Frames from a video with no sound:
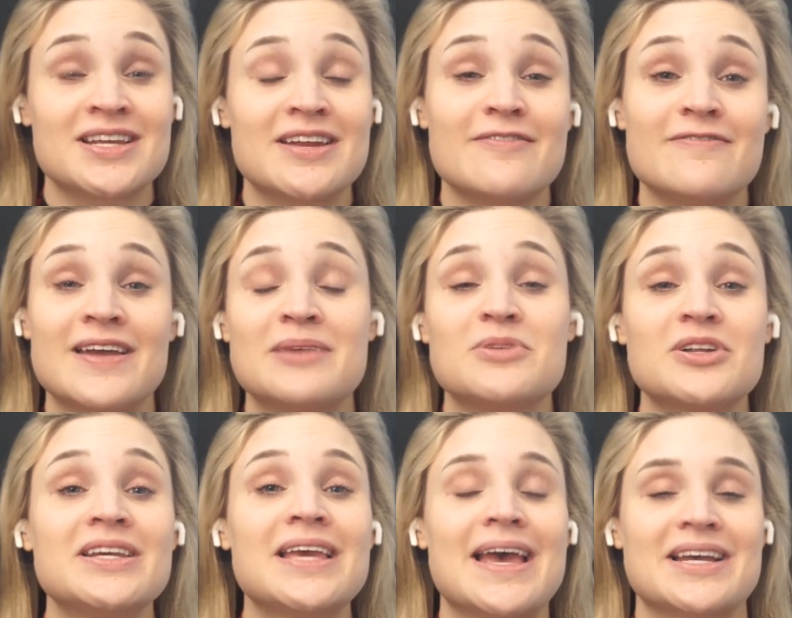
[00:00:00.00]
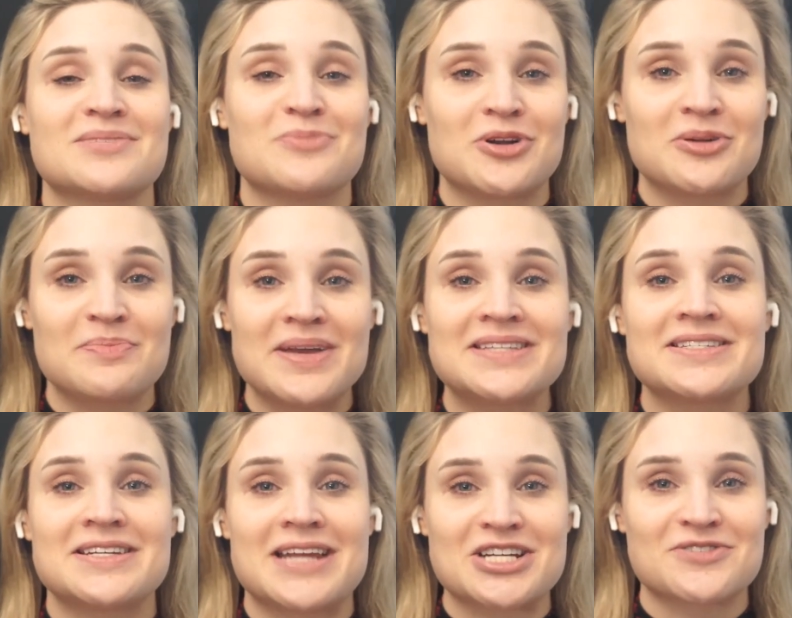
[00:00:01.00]
and a fan-building expert based in
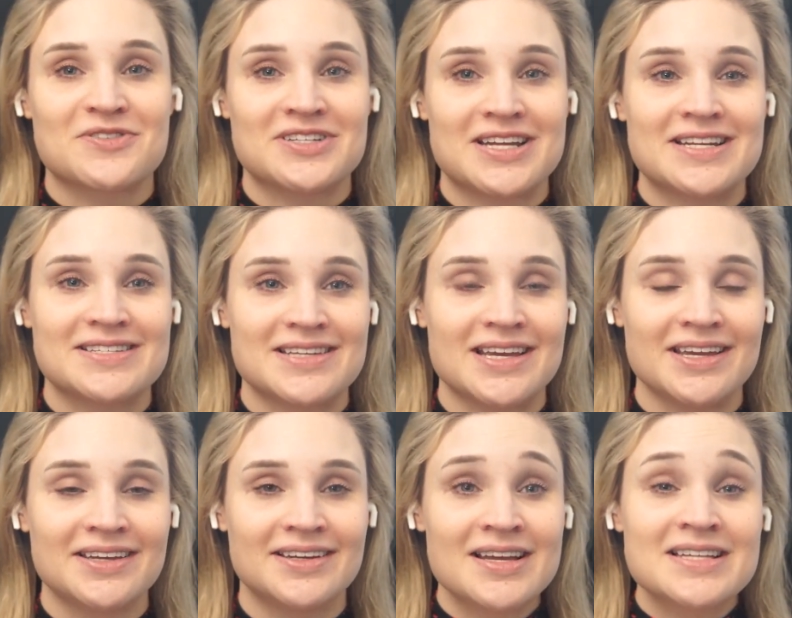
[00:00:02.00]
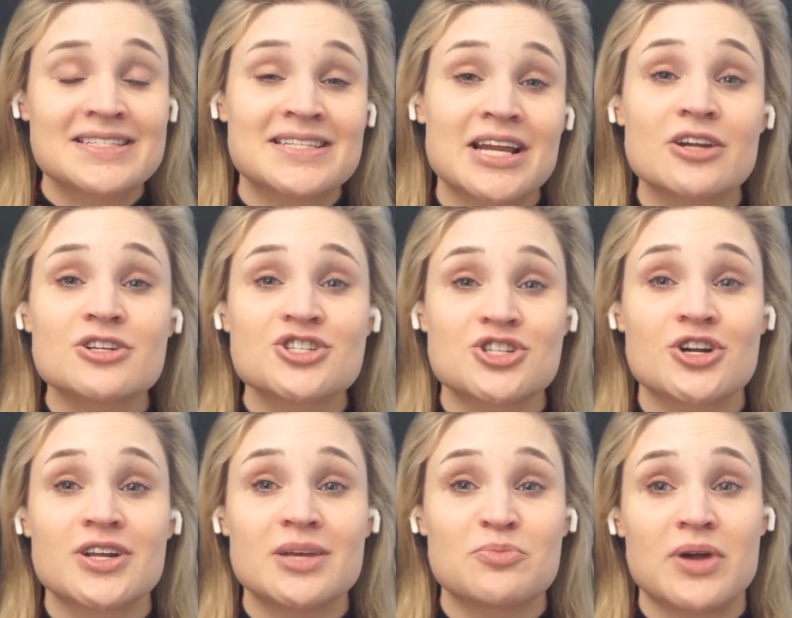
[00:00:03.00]
Nashville, Tennessee. Sarah's journey
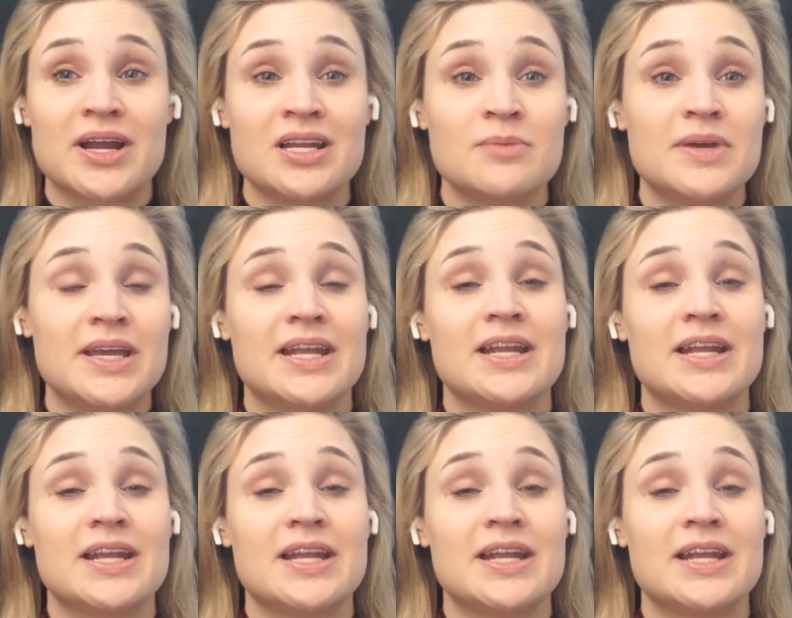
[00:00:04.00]
in branding began